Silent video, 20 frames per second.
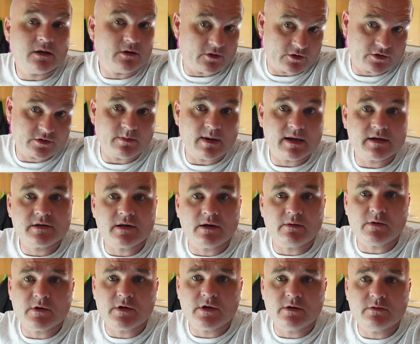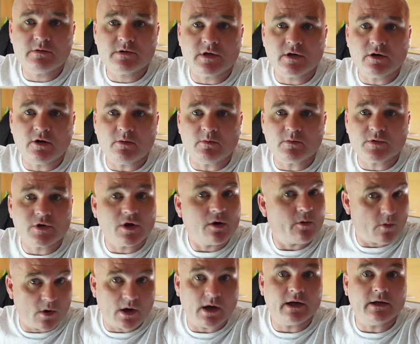got some eggs that I aren't using up, so
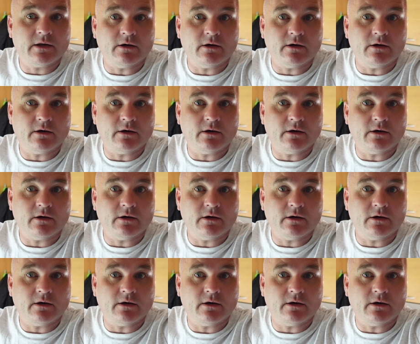why